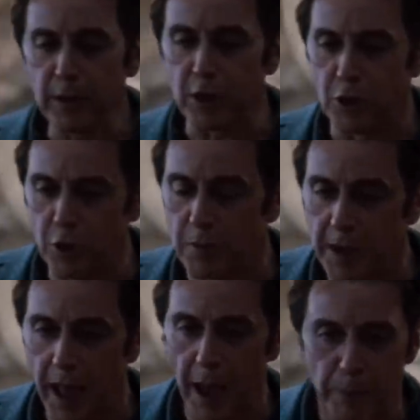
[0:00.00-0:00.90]
In fact,
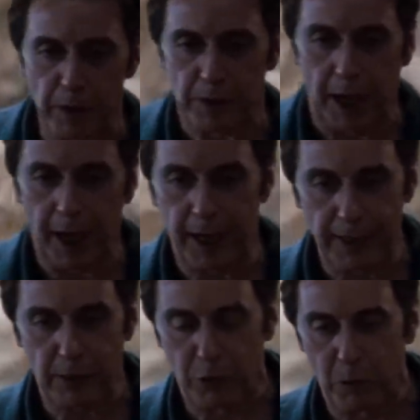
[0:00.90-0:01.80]
Pacino was so
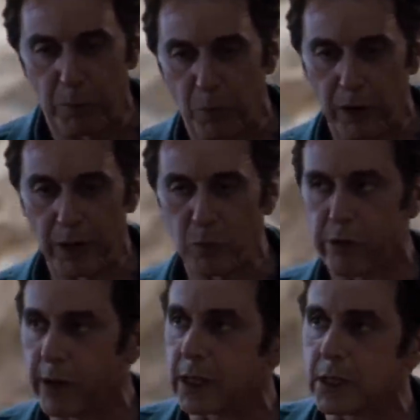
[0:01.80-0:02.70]
embraced in The
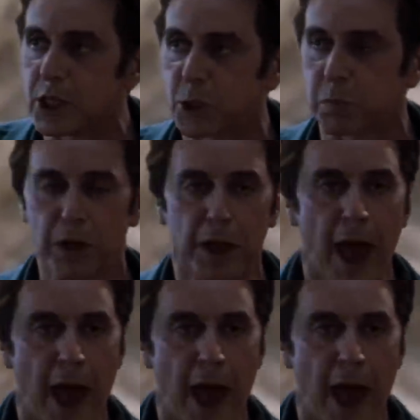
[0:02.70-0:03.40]
Devil's Advocate, he